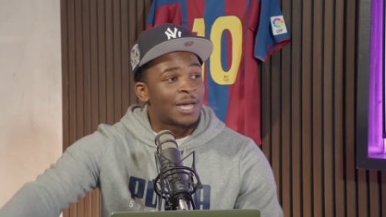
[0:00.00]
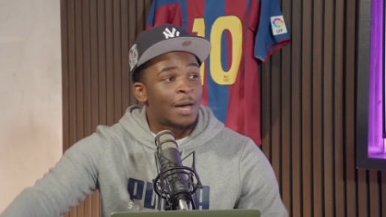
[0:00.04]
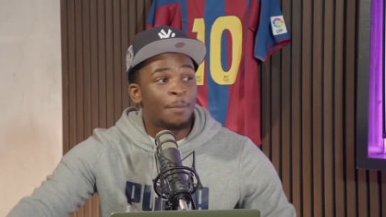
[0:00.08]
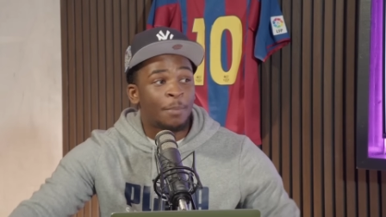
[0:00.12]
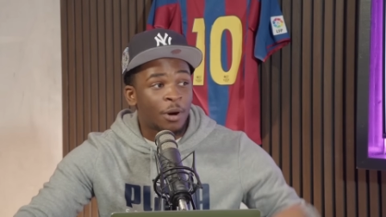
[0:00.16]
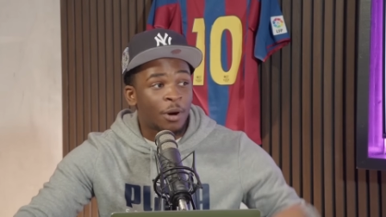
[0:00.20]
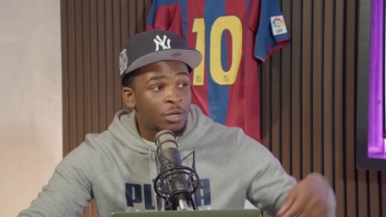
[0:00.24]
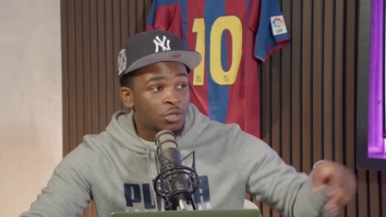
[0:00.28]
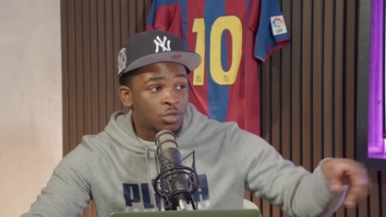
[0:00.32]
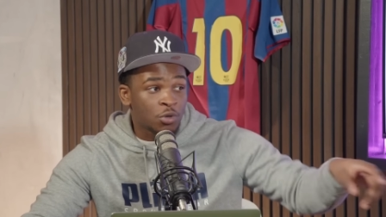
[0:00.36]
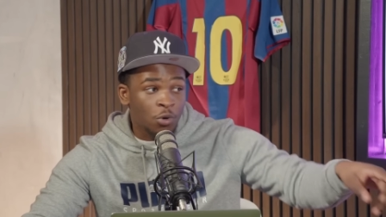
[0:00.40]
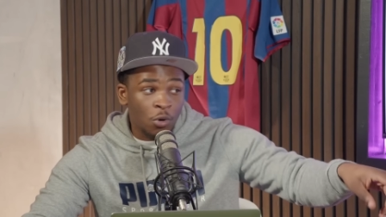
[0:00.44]

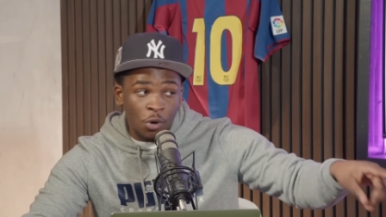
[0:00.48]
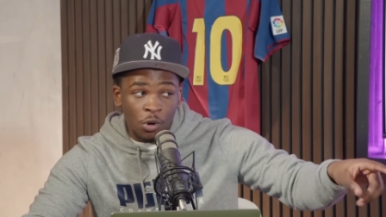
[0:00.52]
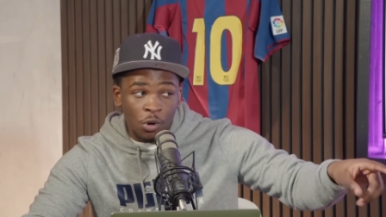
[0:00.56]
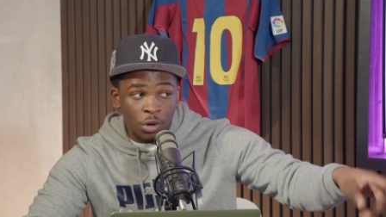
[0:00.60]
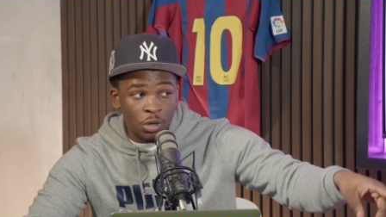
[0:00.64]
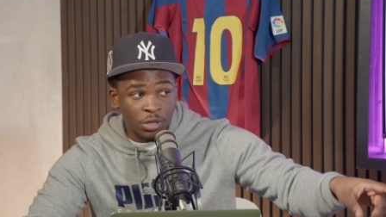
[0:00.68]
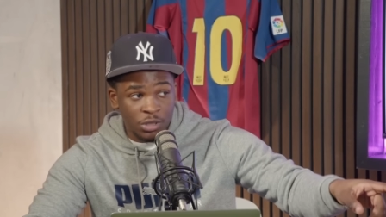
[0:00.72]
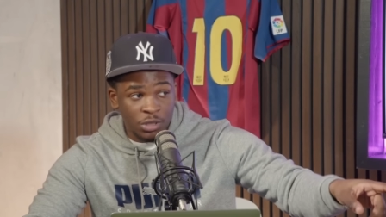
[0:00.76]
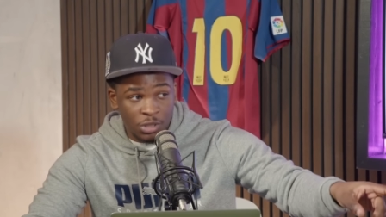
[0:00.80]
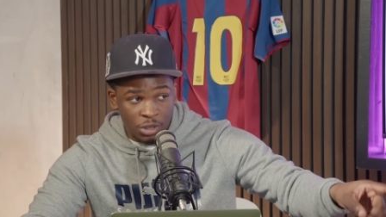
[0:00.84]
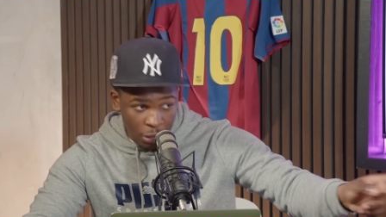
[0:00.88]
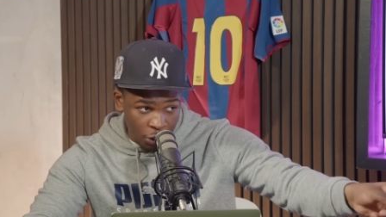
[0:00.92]
But
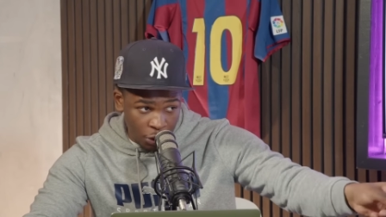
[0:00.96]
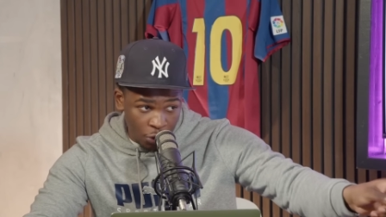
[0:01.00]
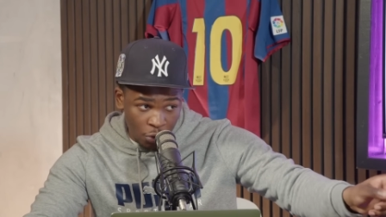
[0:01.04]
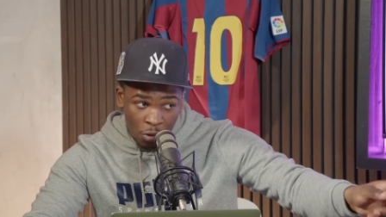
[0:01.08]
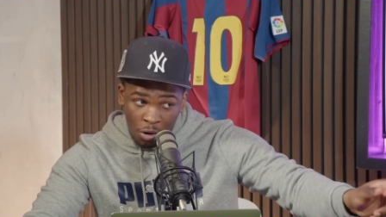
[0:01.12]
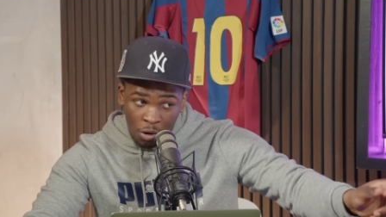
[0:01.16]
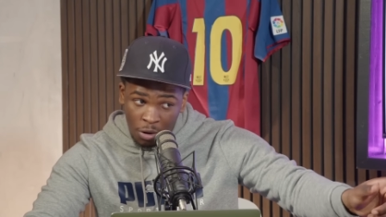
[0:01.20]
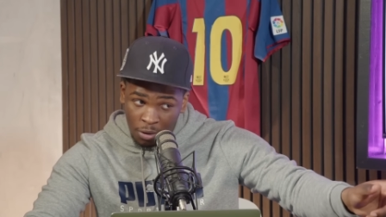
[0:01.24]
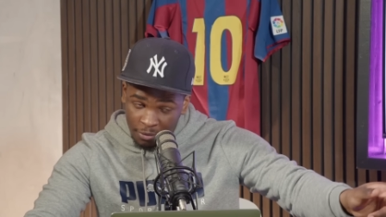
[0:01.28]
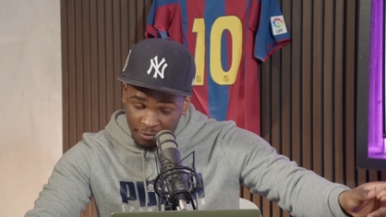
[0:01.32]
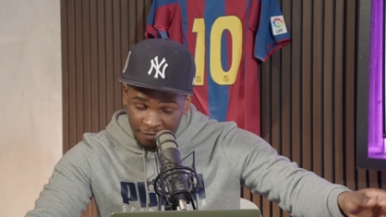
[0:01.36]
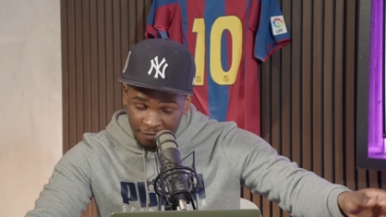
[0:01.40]
your
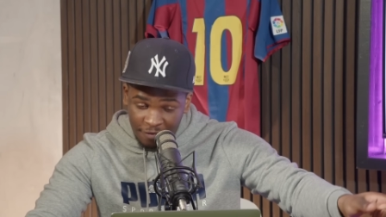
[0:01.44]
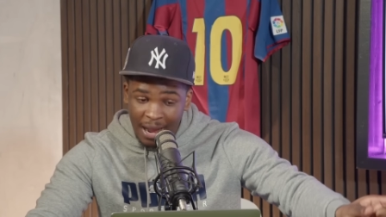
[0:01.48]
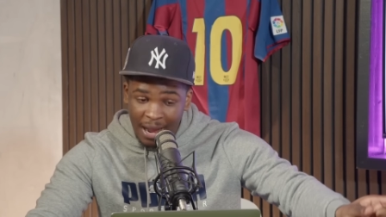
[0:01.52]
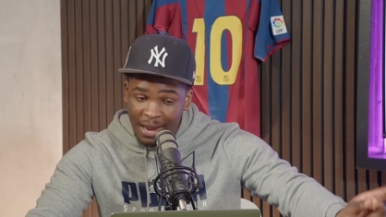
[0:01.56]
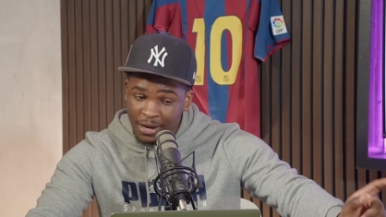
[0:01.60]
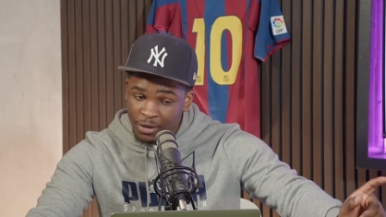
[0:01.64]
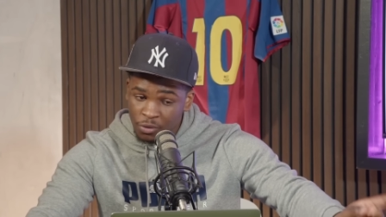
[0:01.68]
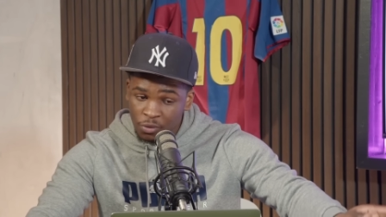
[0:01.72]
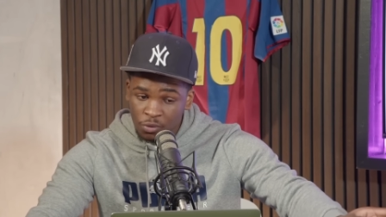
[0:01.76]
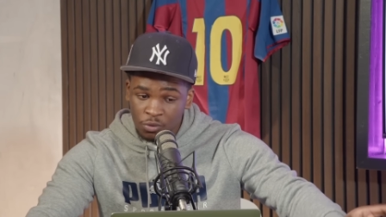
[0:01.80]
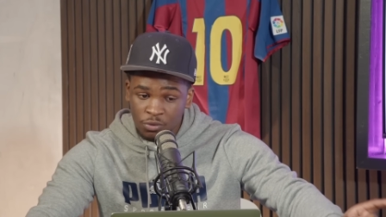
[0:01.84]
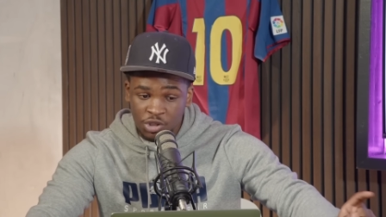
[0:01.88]
your
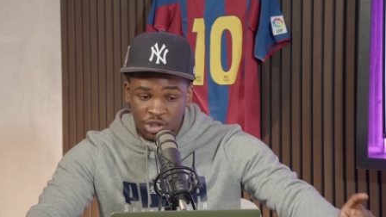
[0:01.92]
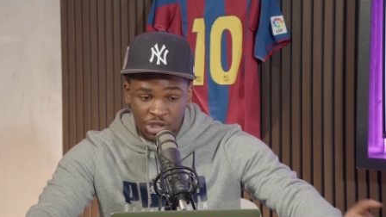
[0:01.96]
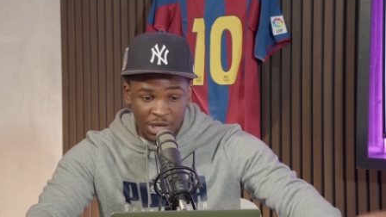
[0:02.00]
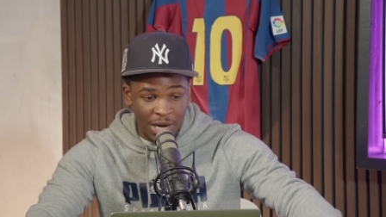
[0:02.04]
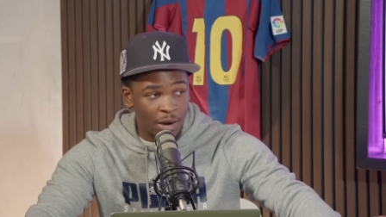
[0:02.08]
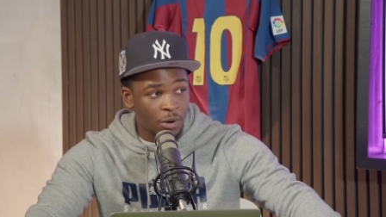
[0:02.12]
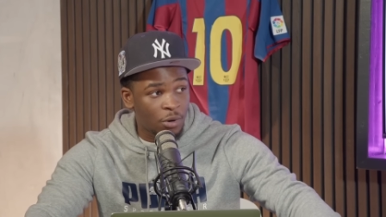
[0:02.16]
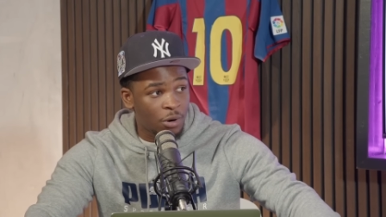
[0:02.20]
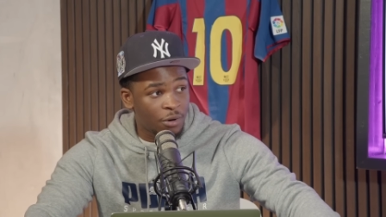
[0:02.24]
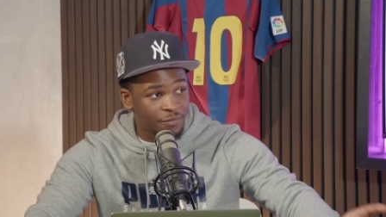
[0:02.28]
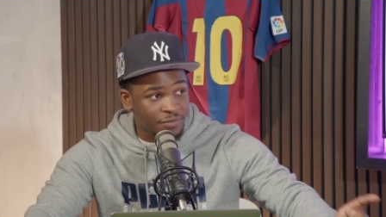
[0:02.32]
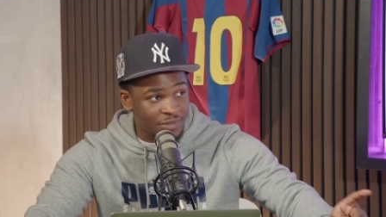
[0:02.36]
final
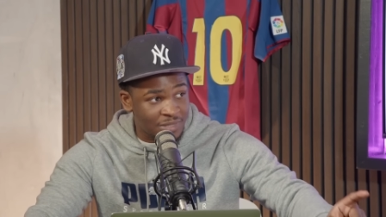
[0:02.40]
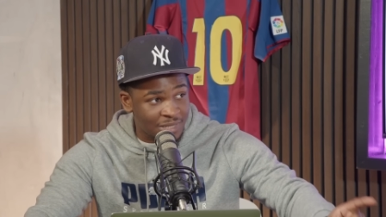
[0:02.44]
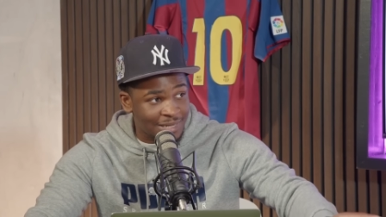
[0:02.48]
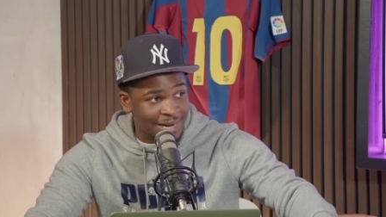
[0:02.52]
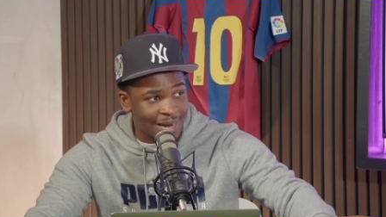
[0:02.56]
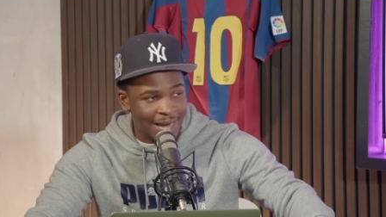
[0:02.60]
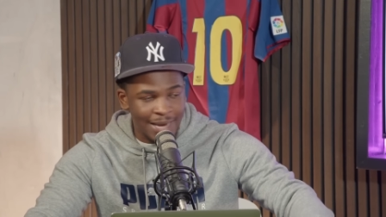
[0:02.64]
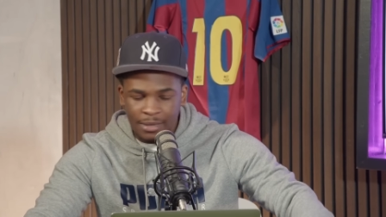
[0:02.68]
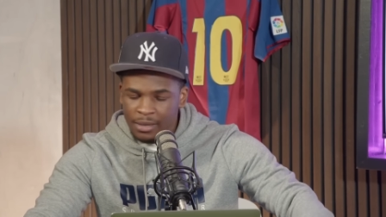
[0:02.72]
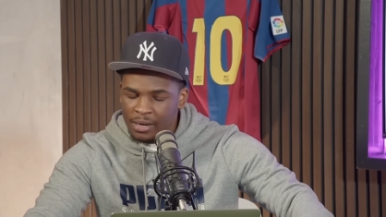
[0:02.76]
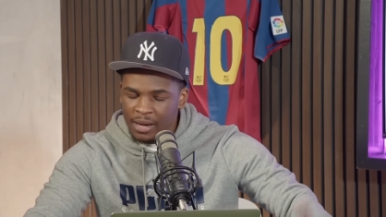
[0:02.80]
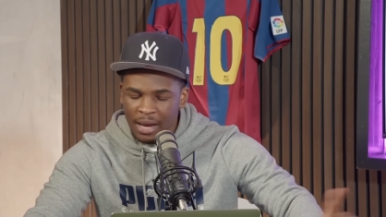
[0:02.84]
shout of
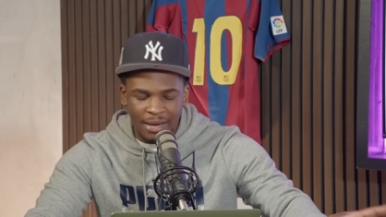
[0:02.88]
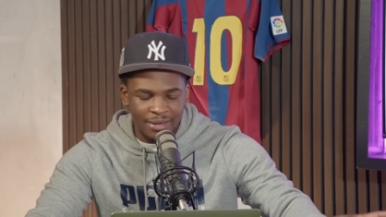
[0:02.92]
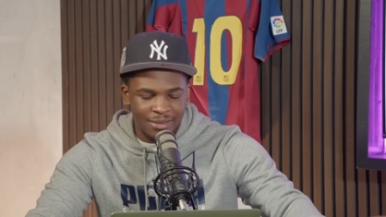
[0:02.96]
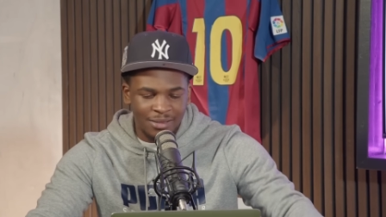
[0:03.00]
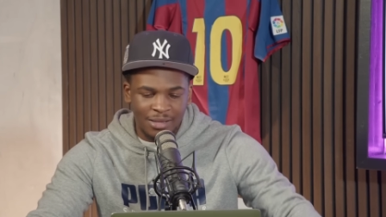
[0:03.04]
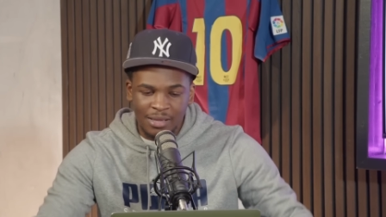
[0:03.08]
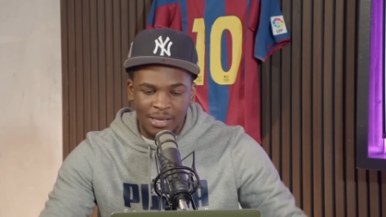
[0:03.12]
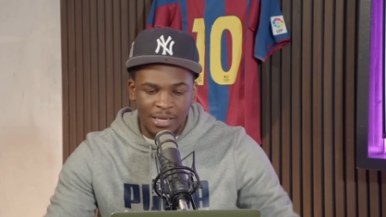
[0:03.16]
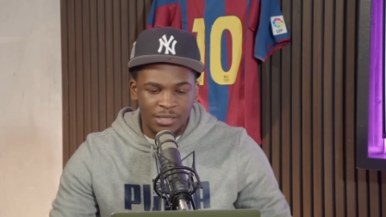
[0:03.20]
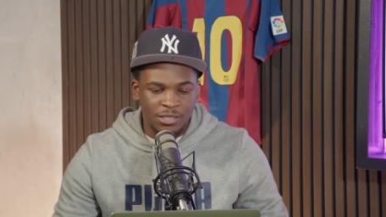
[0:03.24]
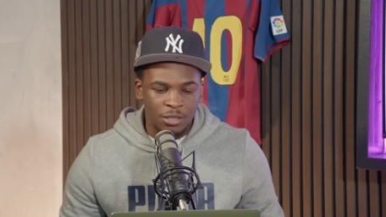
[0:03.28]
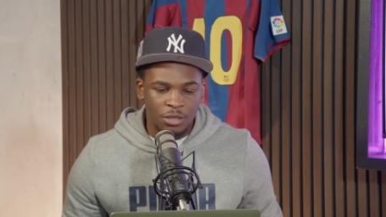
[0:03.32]
Zidane, I think yeah,
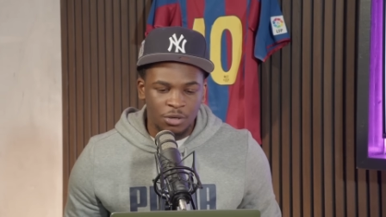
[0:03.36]
that's yeah.